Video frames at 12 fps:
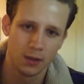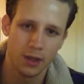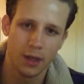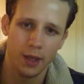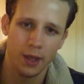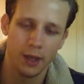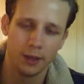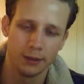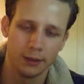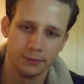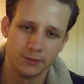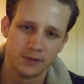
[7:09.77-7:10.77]

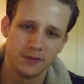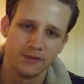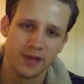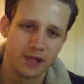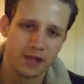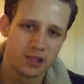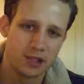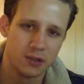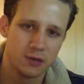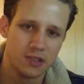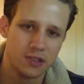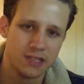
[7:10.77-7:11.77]
So
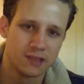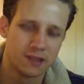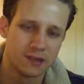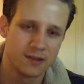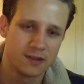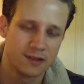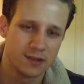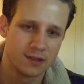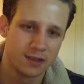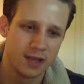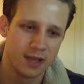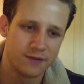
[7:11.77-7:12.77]
vec2 distance
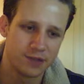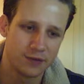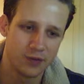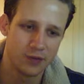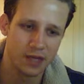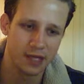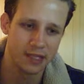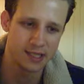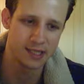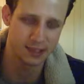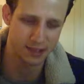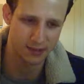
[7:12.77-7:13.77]
just gives you the
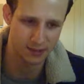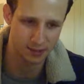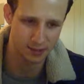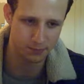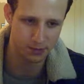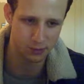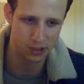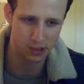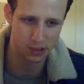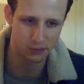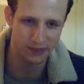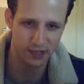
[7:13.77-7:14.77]
distance between
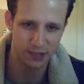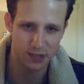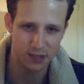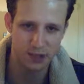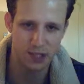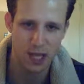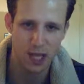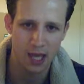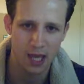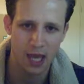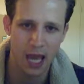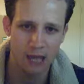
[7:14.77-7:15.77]
2 vectors,
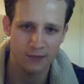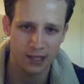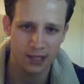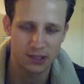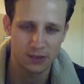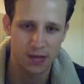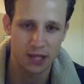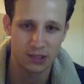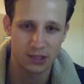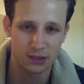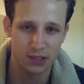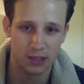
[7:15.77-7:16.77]
and
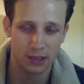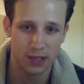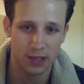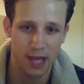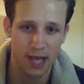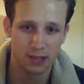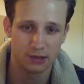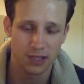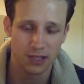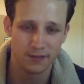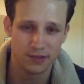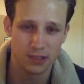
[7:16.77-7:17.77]
vec2 angle
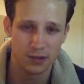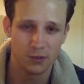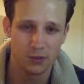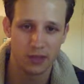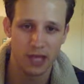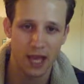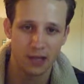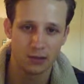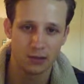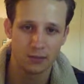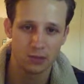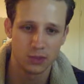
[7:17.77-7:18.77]
gives you the angle
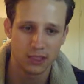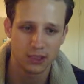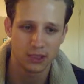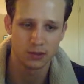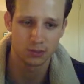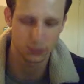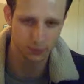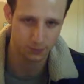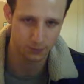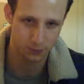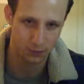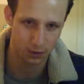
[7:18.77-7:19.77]
between 2
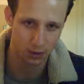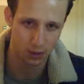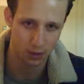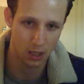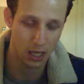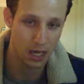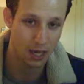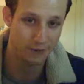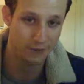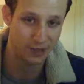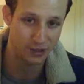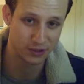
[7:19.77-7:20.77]

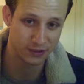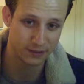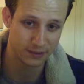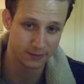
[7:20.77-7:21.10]
vectors.